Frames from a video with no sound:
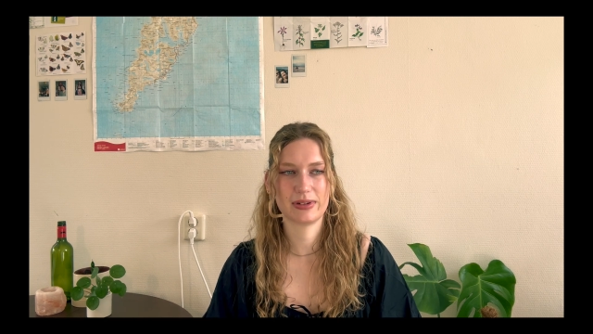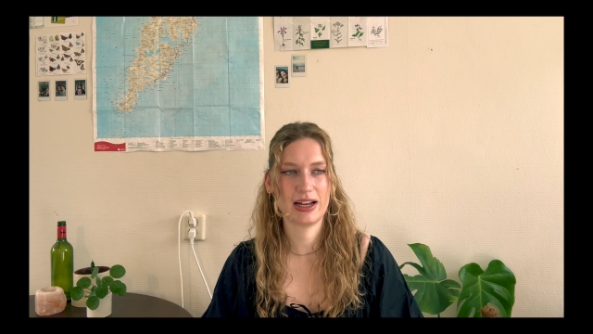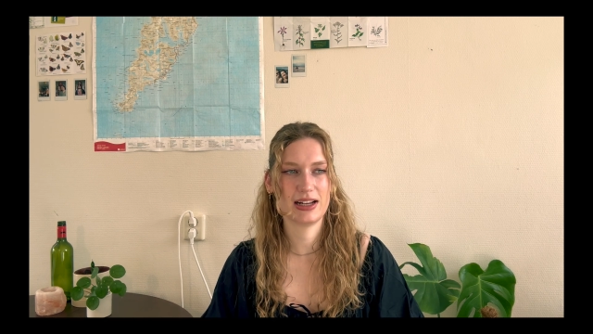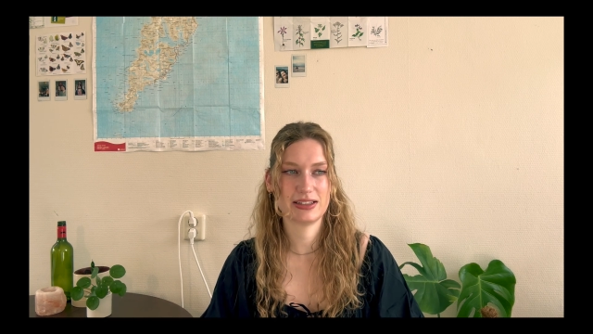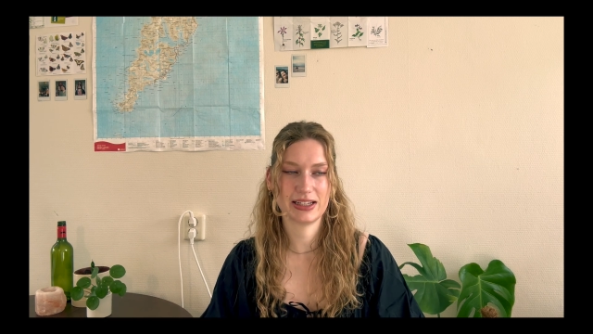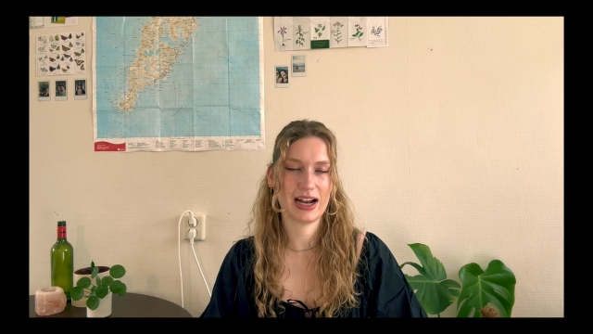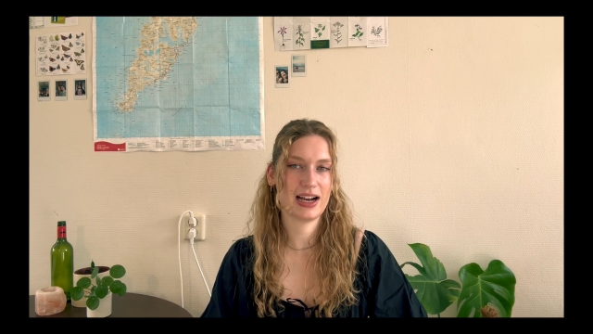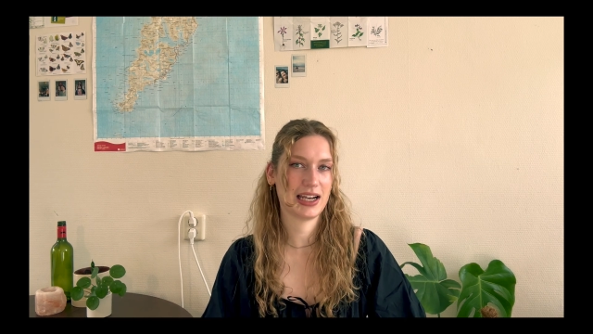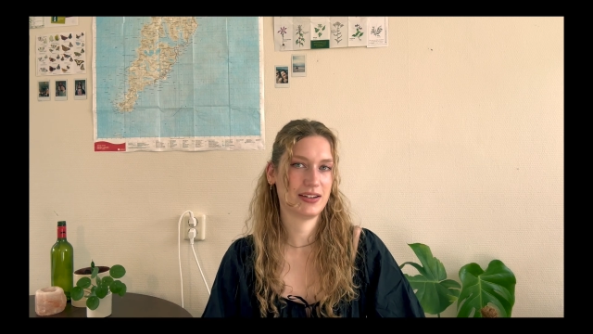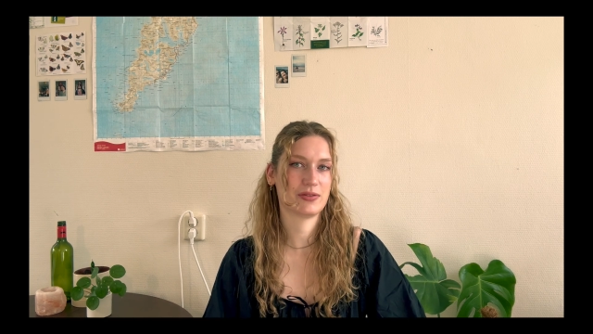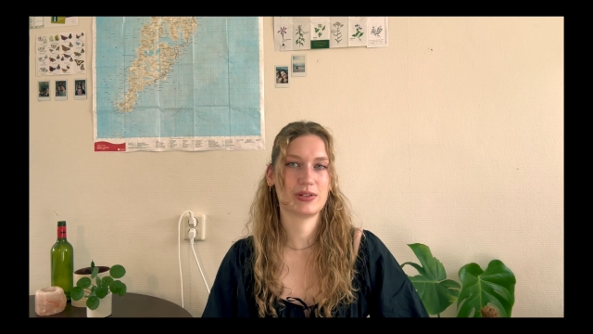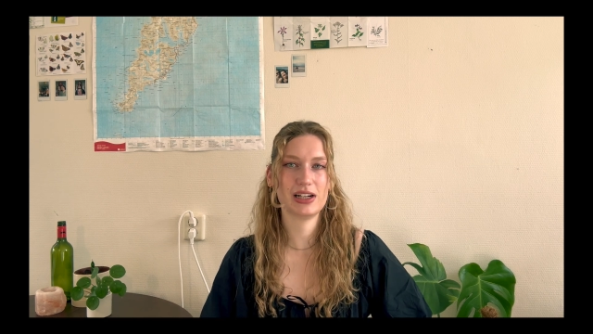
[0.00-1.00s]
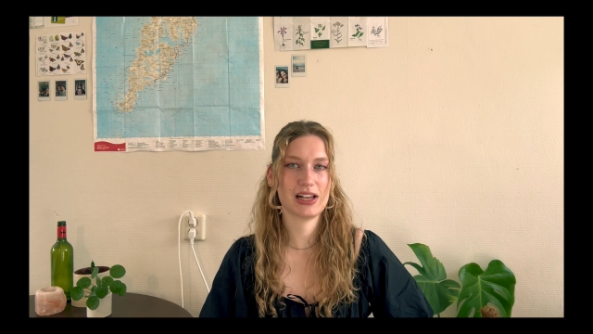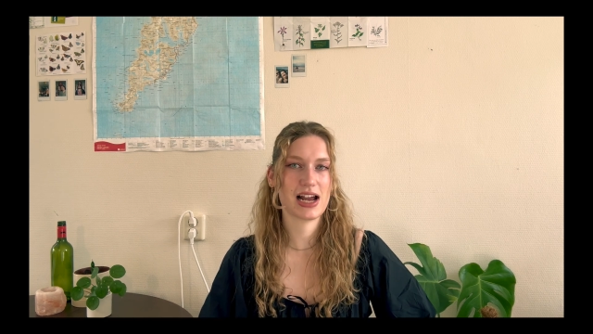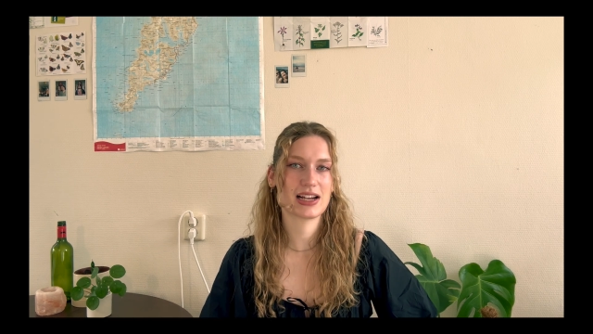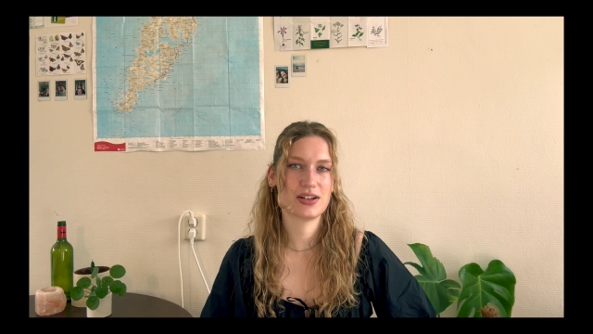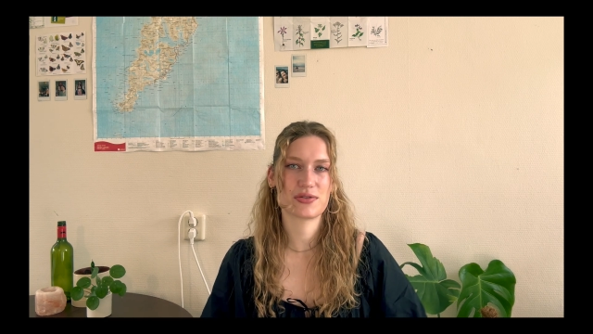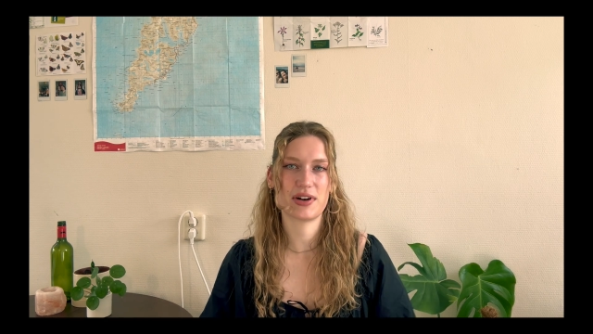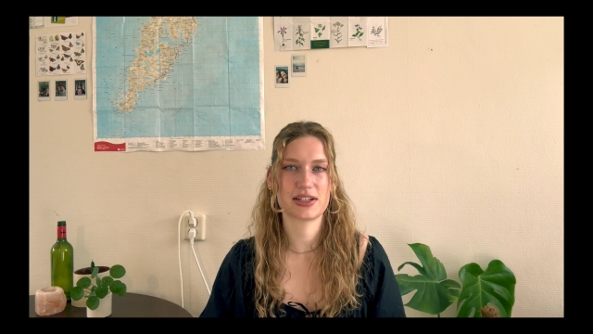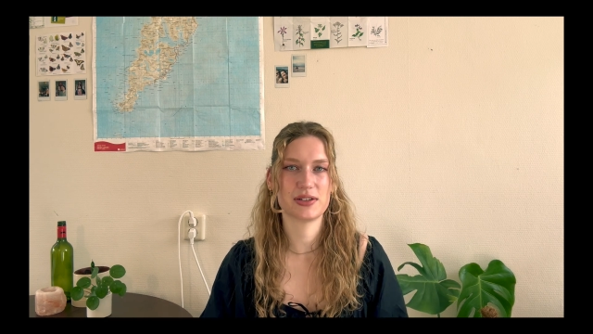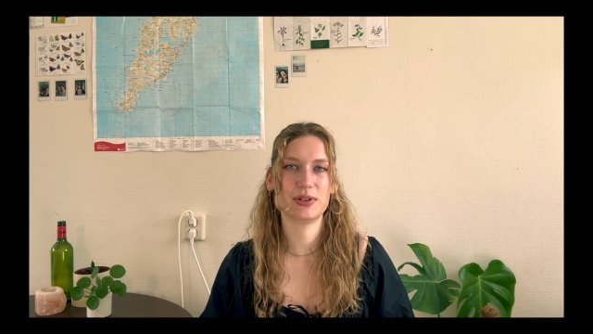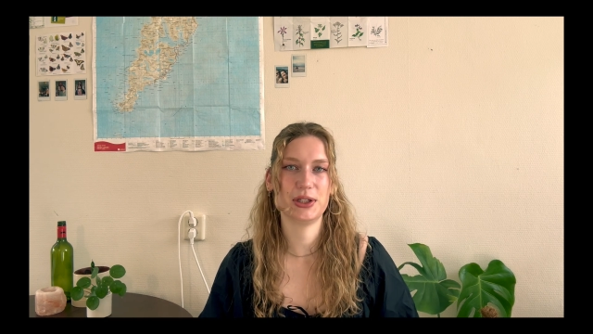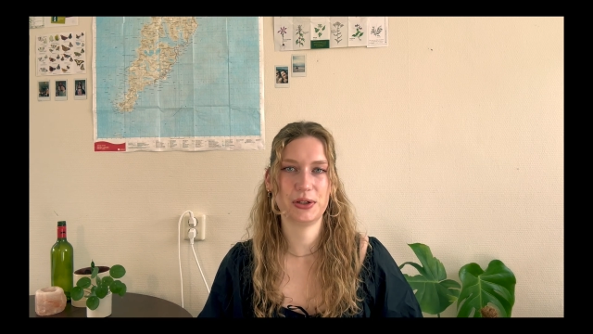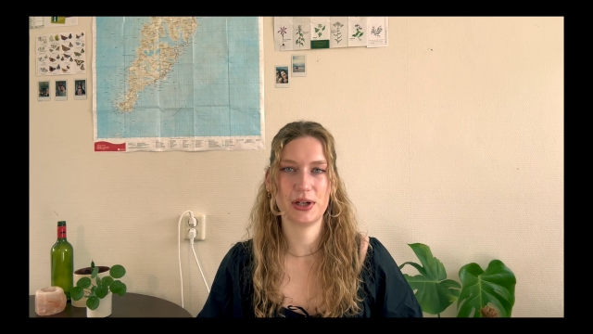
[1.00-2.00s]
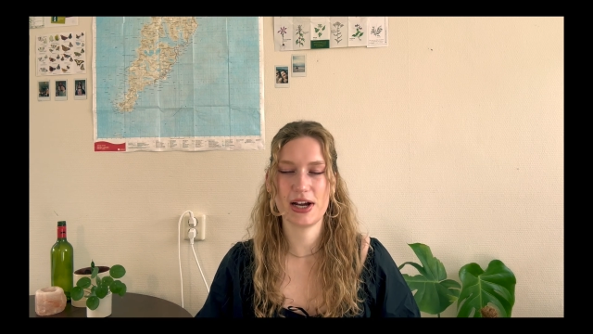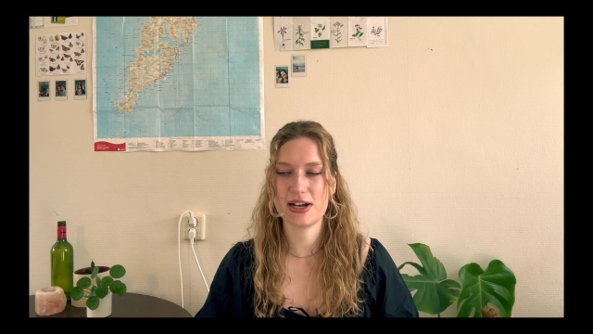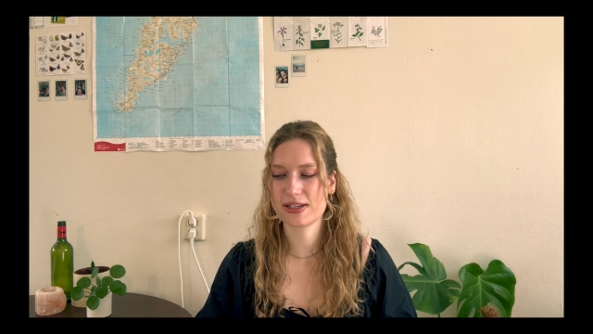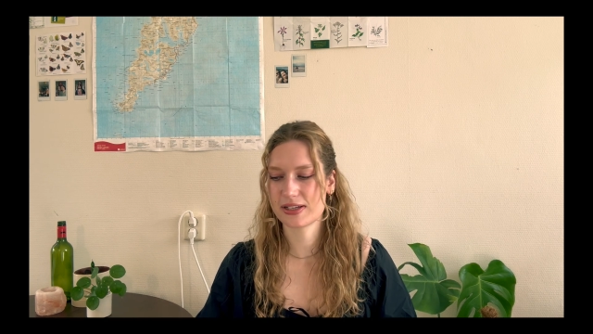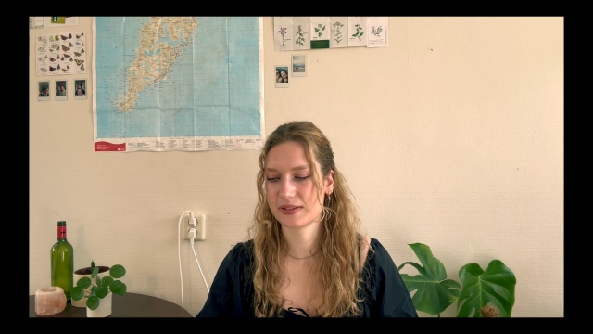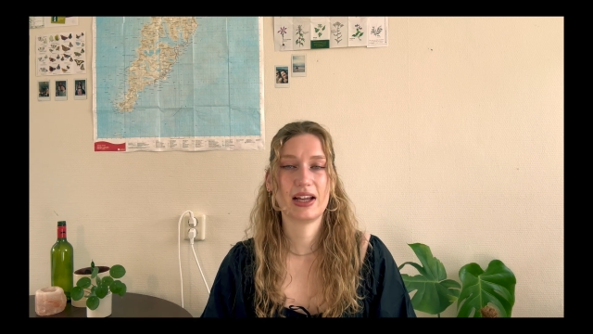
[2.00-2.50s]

and I really like interacting with you guys.